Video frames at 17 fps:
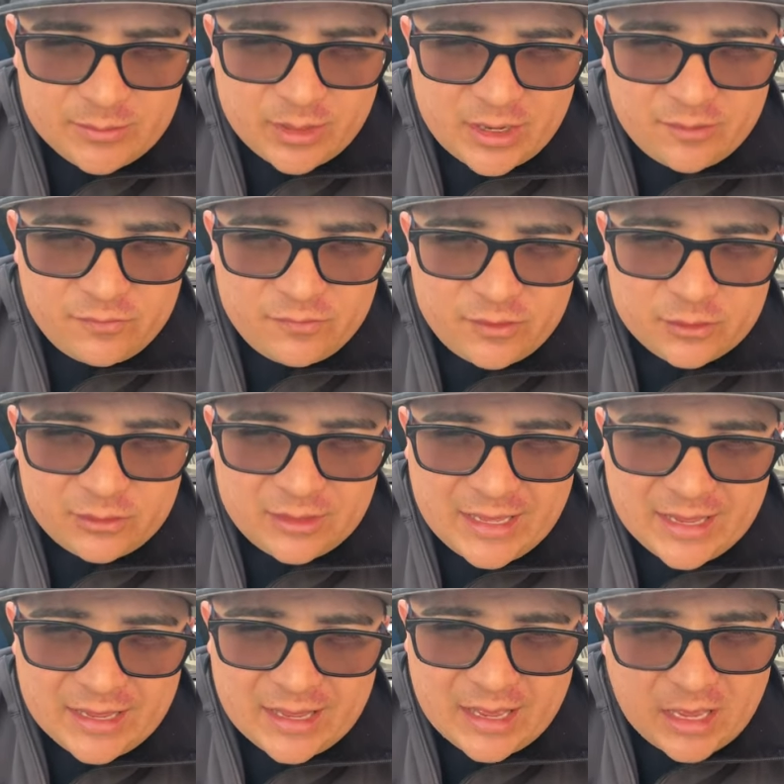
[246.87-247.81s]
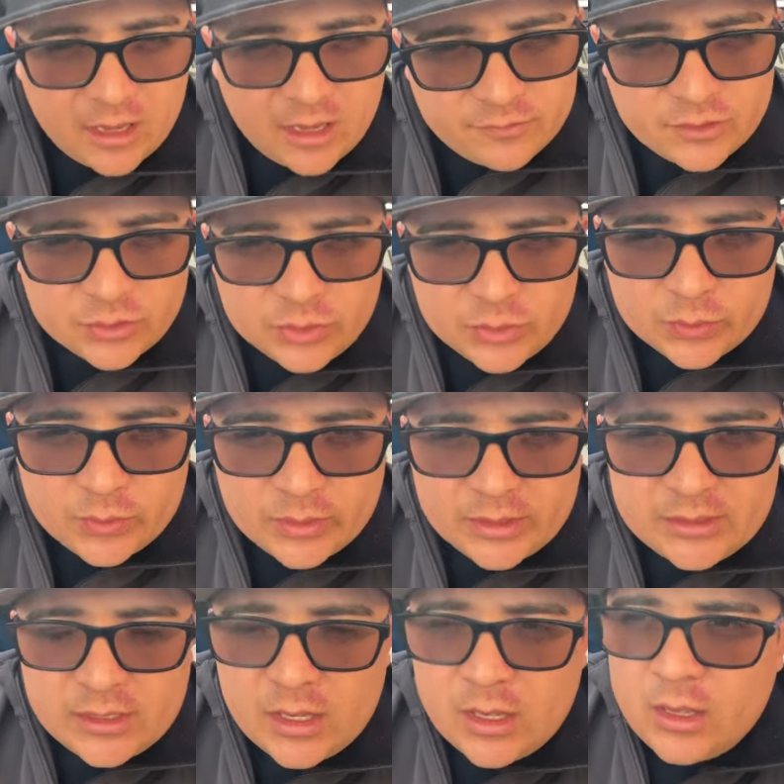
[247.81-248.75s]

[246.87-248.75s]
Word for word: but I feel like I have to do it